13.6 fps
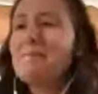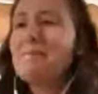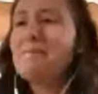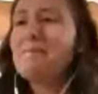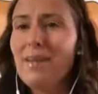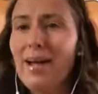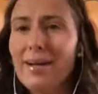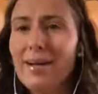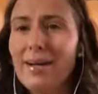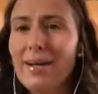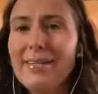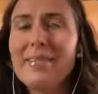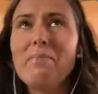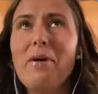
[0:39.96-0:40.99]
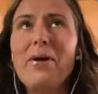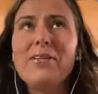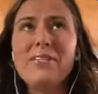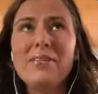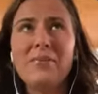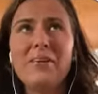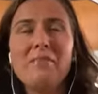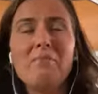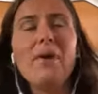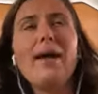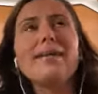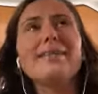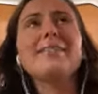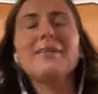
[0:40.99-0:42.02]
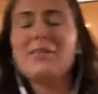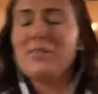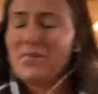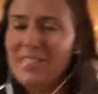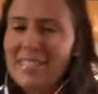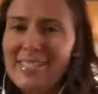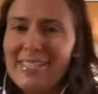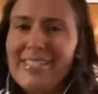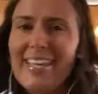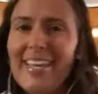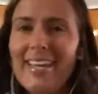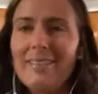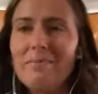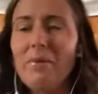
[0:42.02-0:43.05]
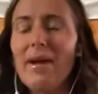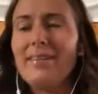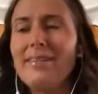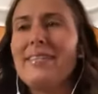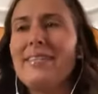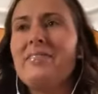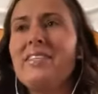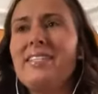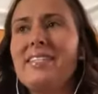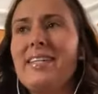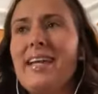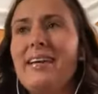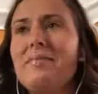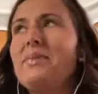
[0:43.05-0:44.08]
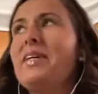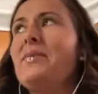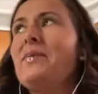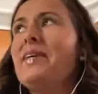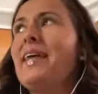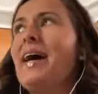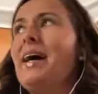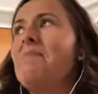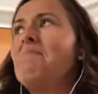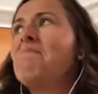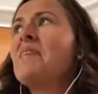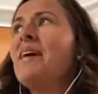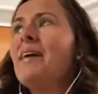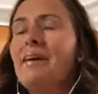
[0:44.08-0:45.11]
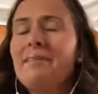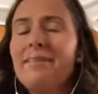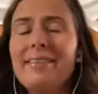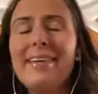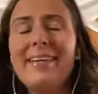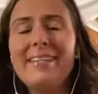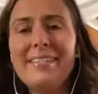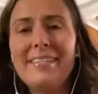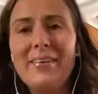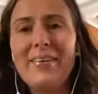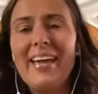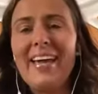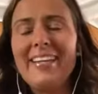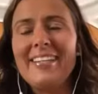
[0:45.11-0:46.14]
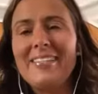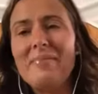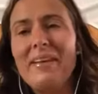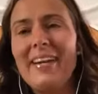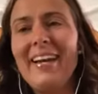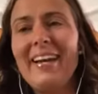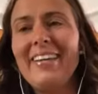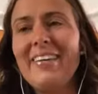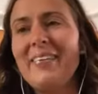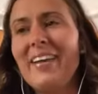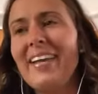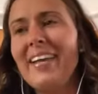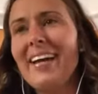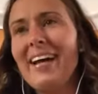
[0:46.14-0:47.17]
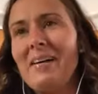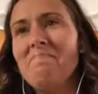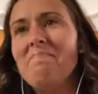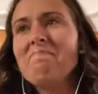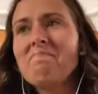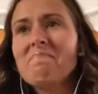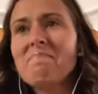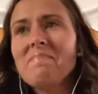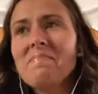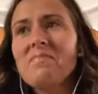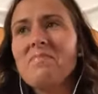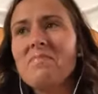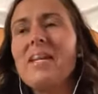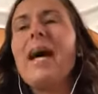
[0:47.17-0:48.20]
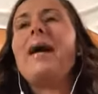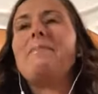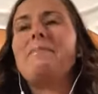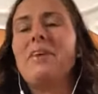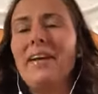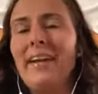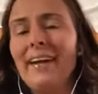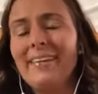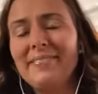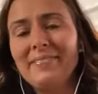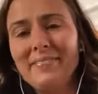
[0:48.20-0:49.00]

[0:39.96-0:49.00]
locked in the boats, and we've practiced social distancing and practiced living sustainably with everything. So yeah, it's been a unique time right now.